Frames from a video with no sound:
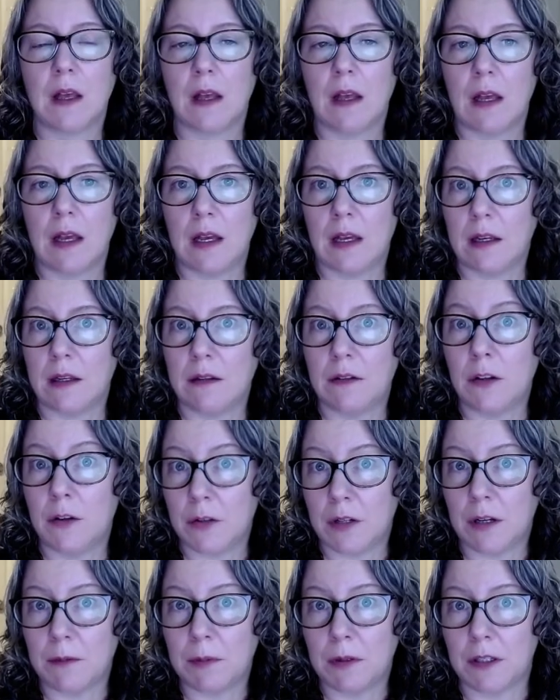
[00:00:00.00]
A note
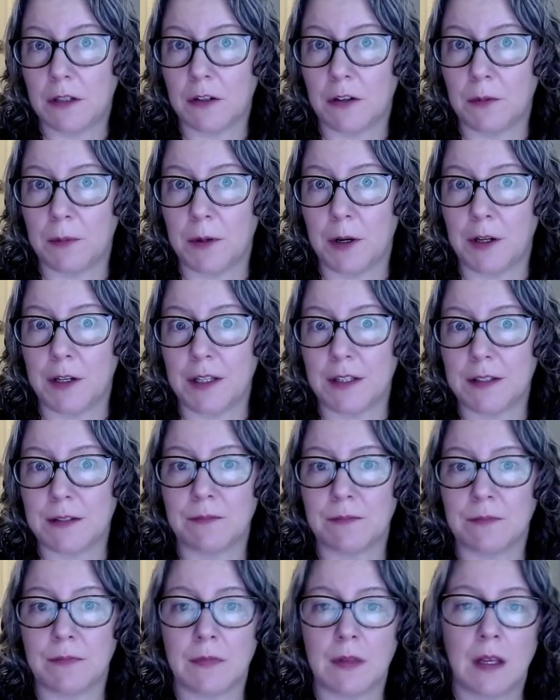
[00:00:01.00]
on political parties.
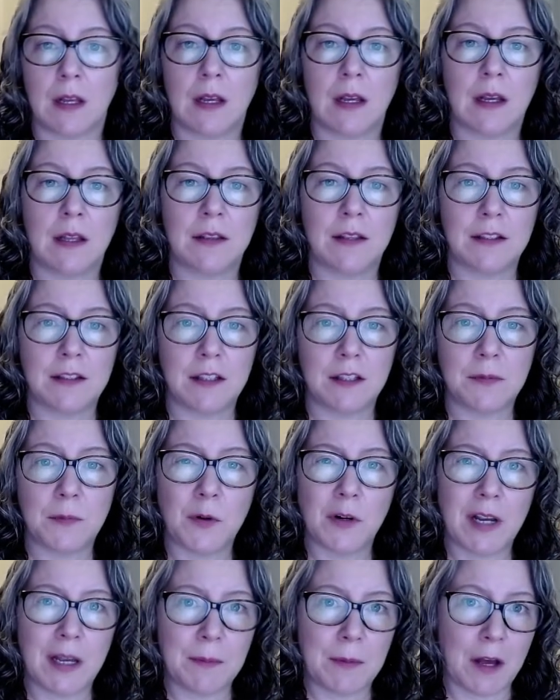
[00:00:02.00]
This is more
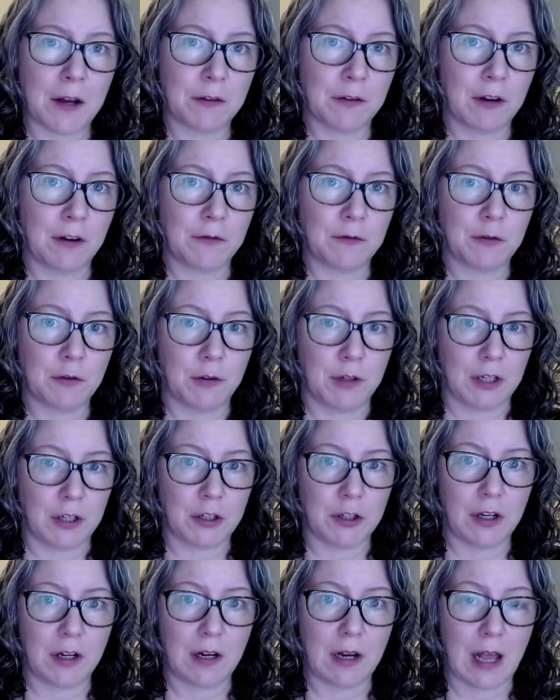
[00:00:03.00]
a matter of
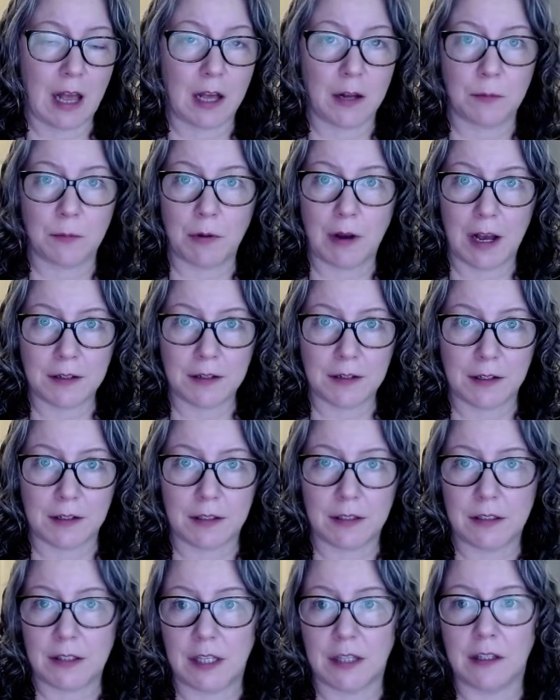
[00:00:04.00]
tradition and
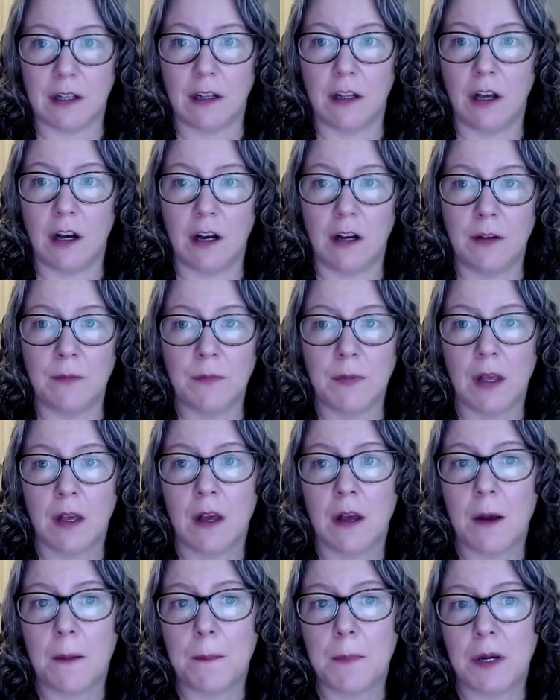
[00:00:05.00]
practice than the law,
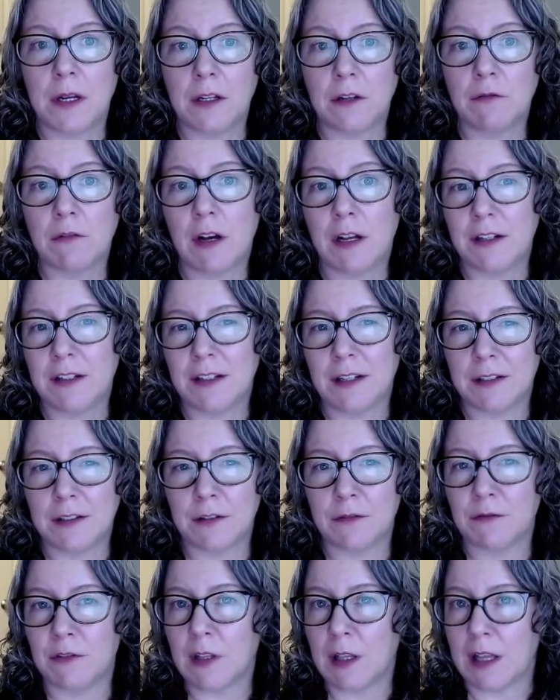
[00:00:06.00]
but Iran
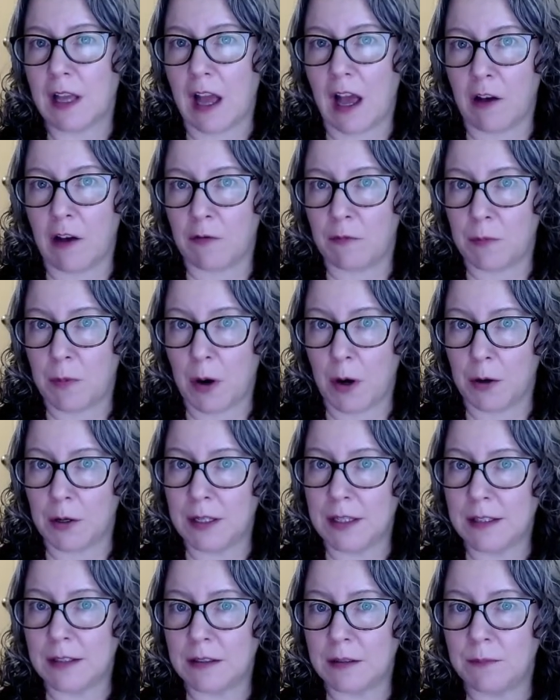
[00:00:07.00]
doesn't really have
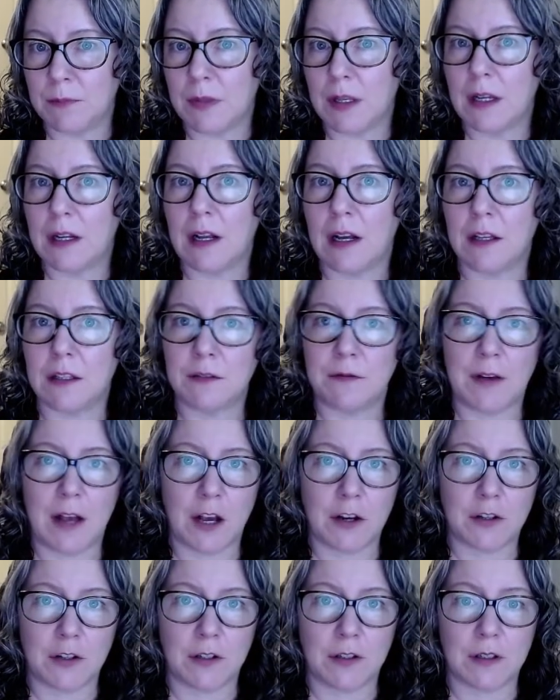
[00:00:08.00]
parties, it has
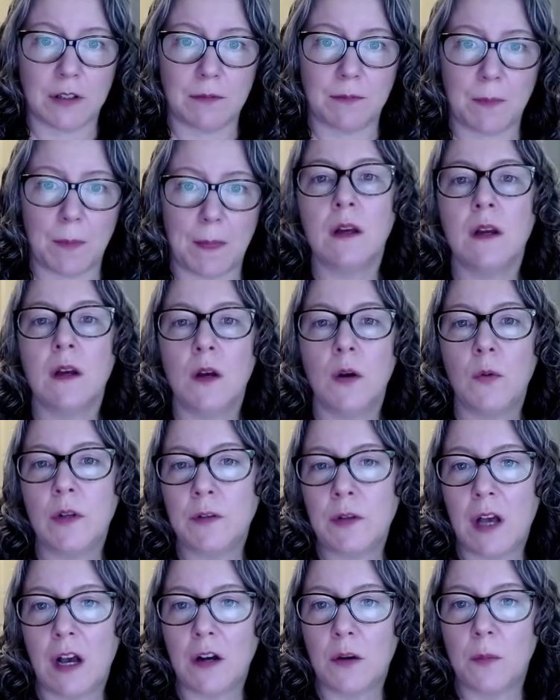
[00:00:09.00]
factions. We'll
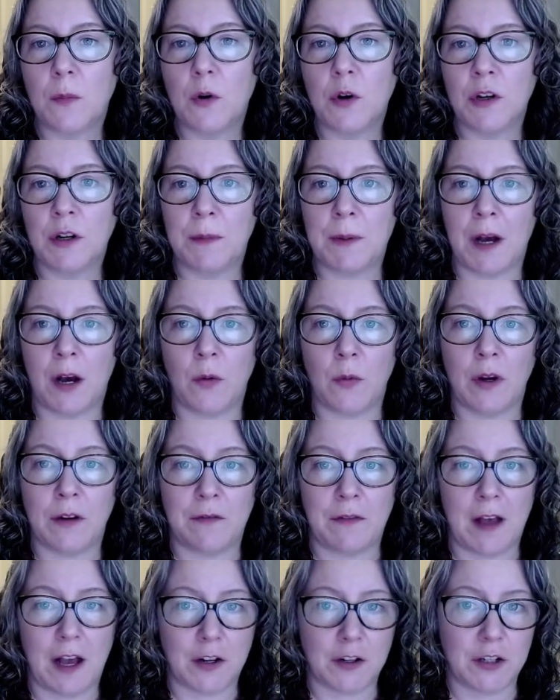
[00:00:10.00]
talk more about what
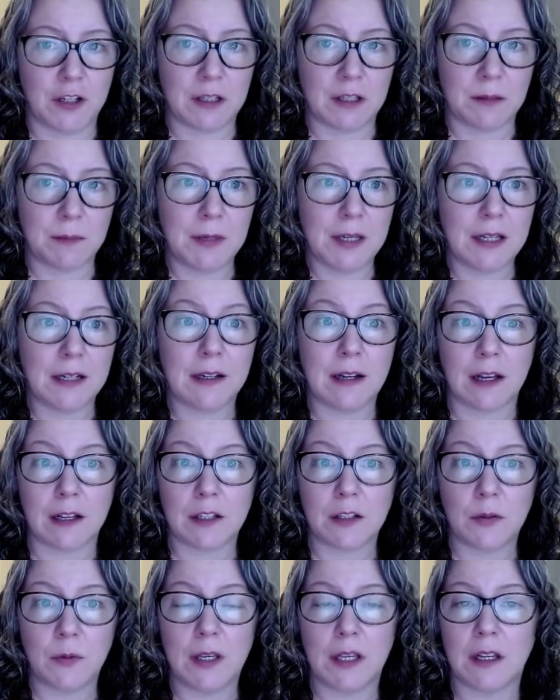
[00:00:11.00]
factions mean
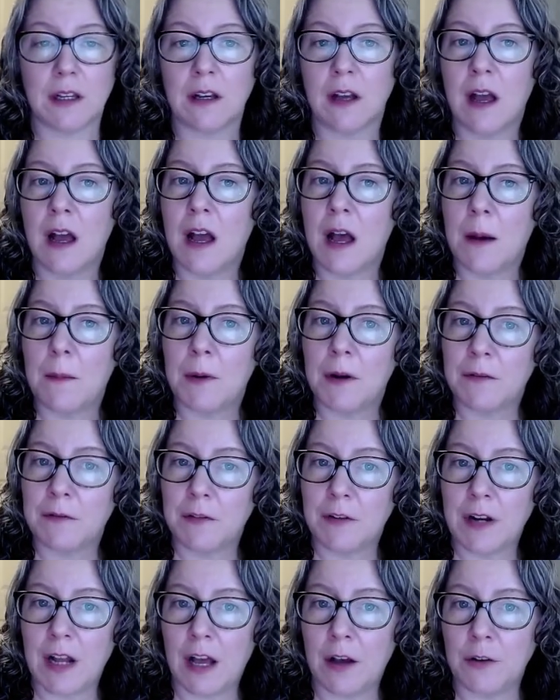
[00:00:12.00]
next week, but for
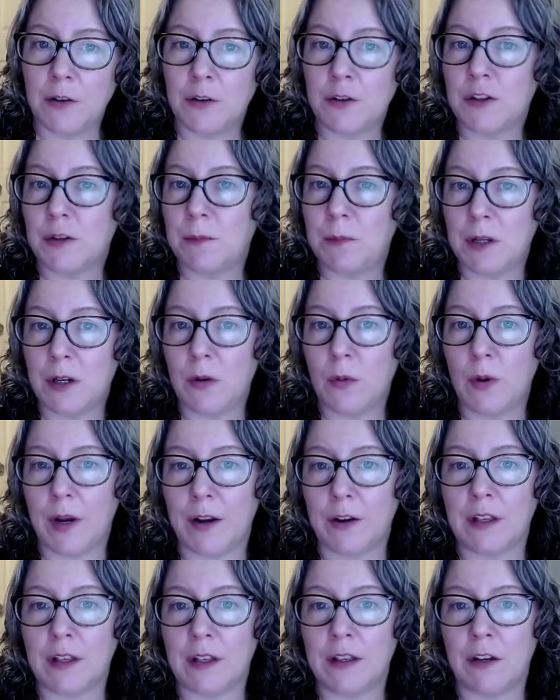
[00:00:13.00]
now you should be
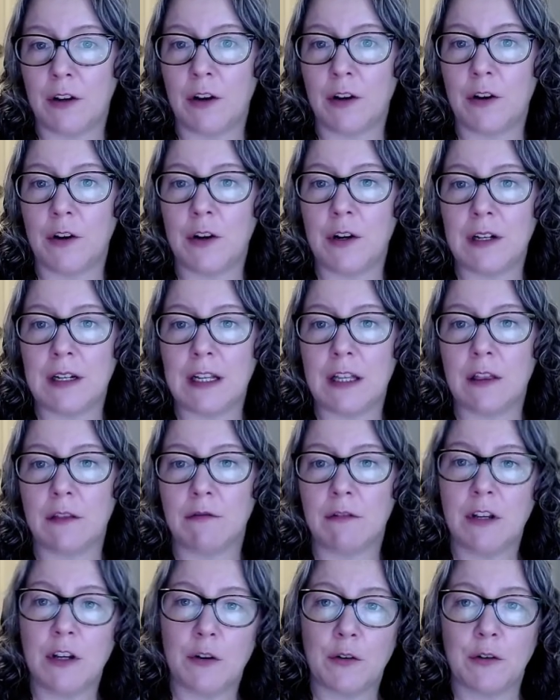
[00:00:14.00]
aware that there are currently
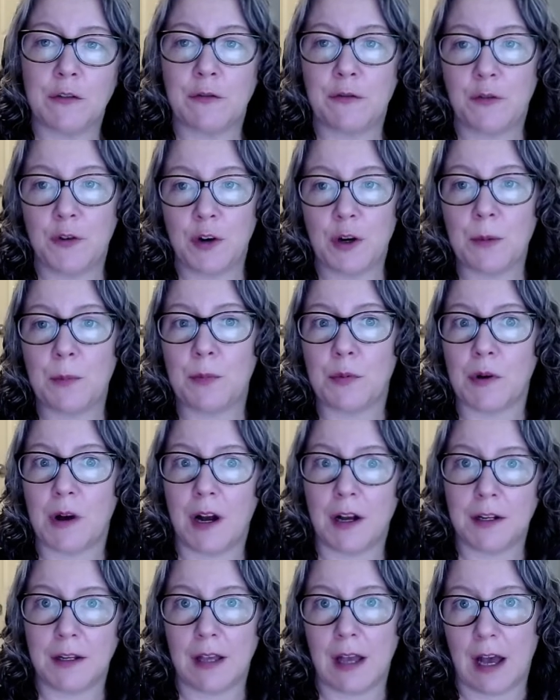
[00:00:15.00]
3 or 4
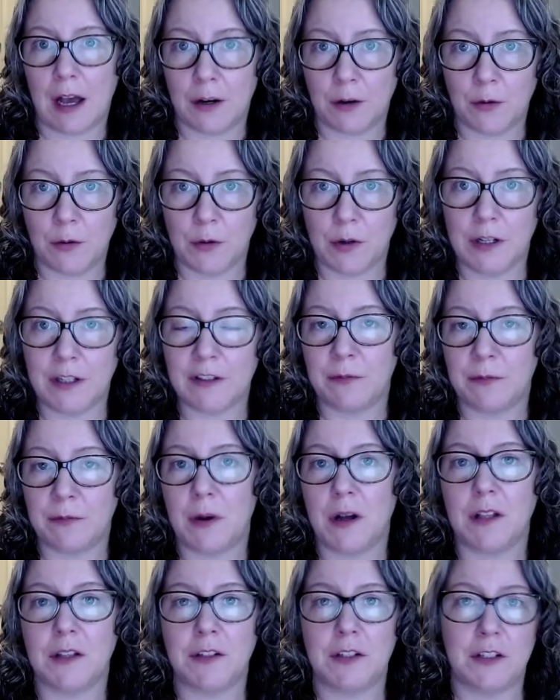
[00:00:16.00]
broad categories of
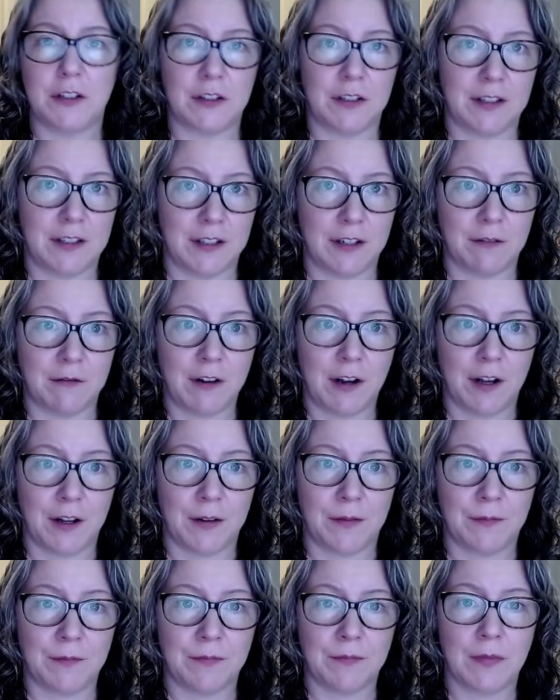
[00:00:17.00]
politicians in Iran.
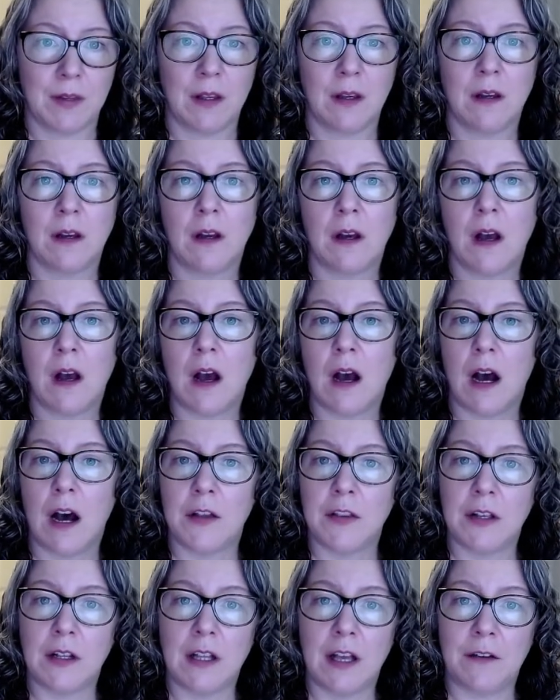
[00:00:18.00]
On
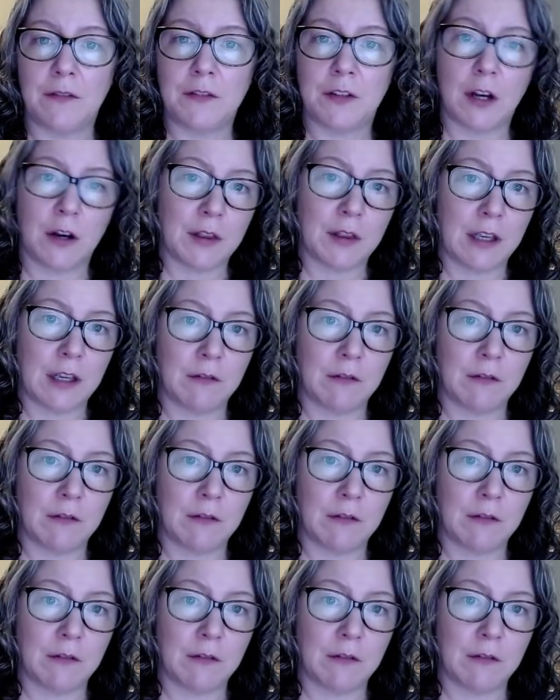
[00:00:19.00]
the left are the